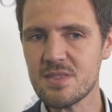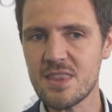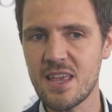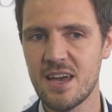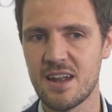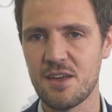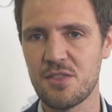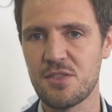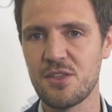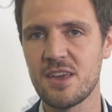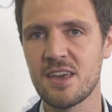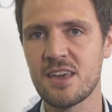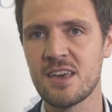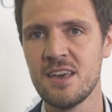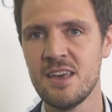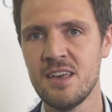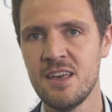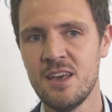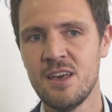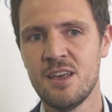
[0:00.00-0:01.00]
And I think
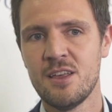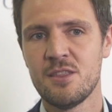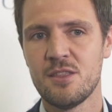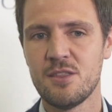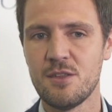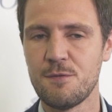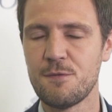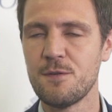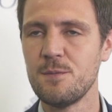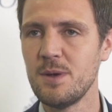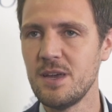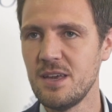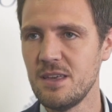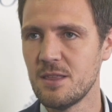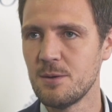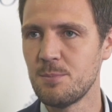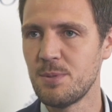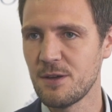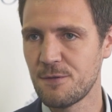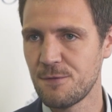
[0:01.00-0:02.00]
that for me,
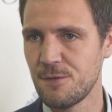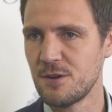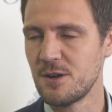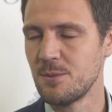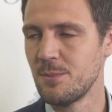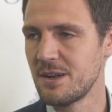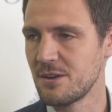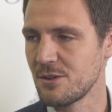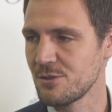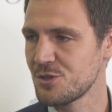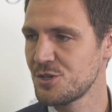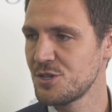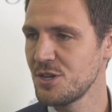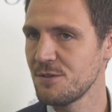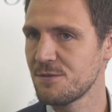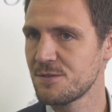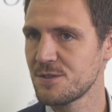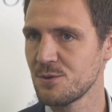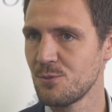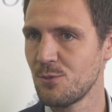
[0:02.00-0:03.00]
the big fundamental
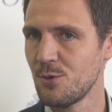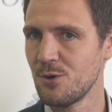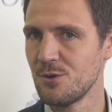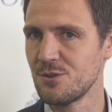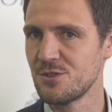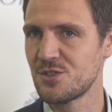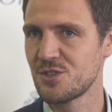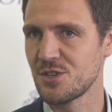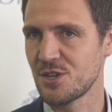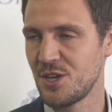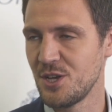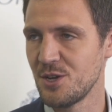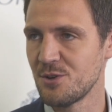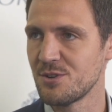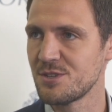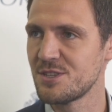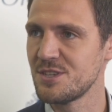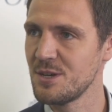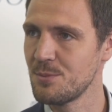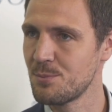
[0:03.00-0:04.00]
shift towards
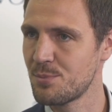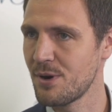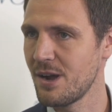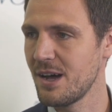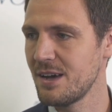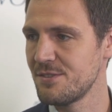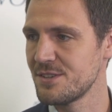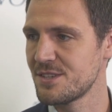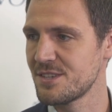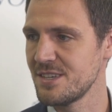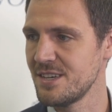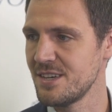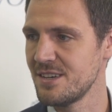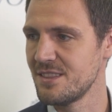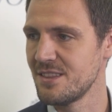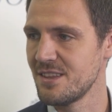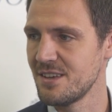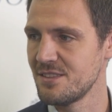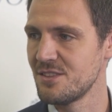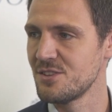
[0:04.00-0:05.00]
security and privacy
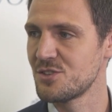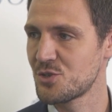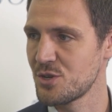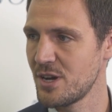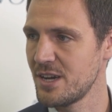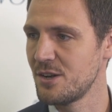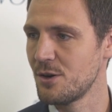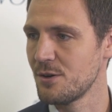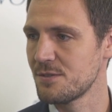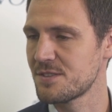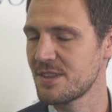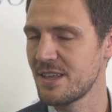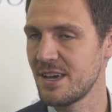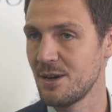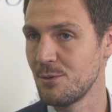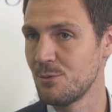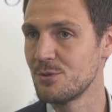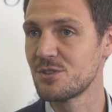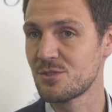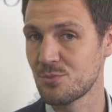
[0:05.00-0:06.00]
and the trade-offs
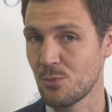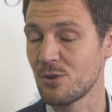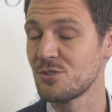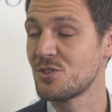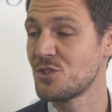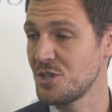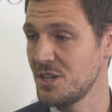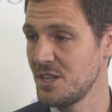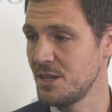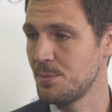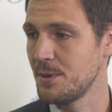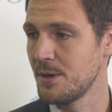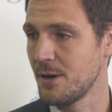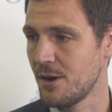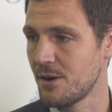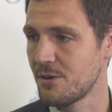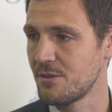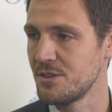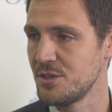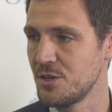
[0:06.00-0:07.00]
there was
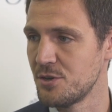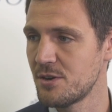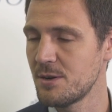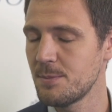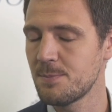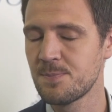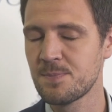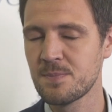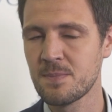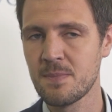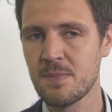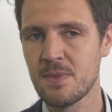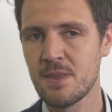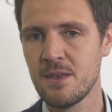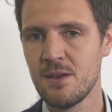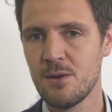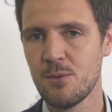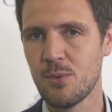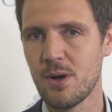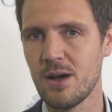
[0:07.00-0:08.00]
GDPR in Europe,
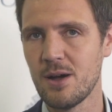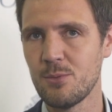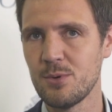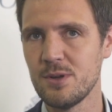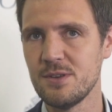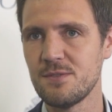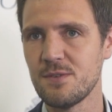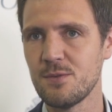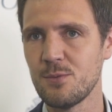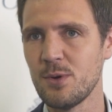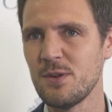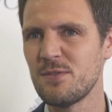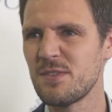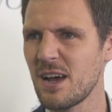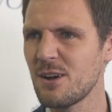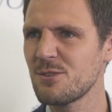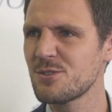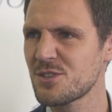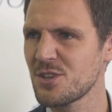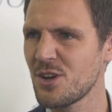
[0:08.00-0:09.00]
where we've
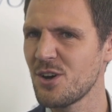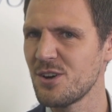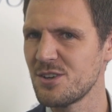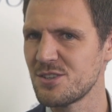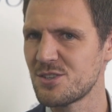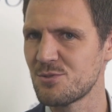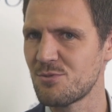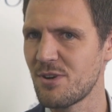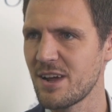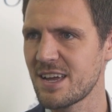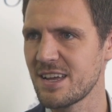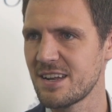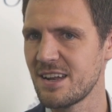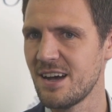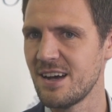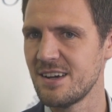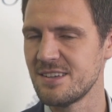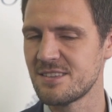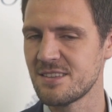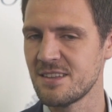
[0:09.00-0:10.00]
now started to
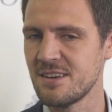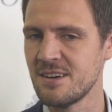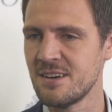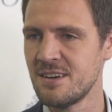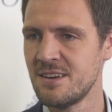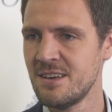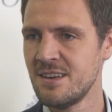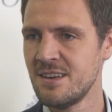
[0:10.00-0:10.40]
recognize that